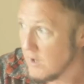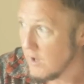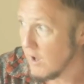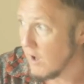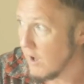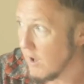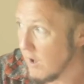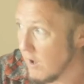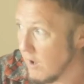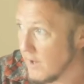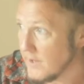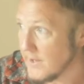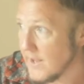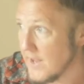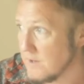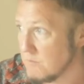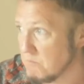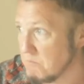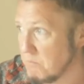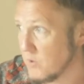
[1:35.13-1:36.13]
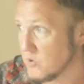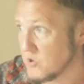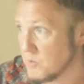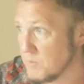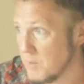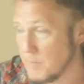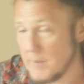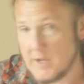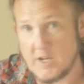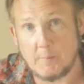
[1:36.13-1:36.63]
again,
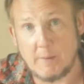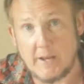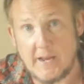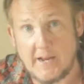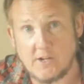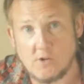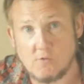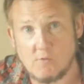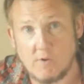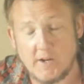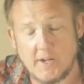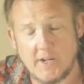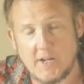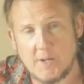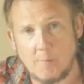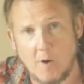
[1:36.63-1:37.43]
possibly being a bit ignorant here,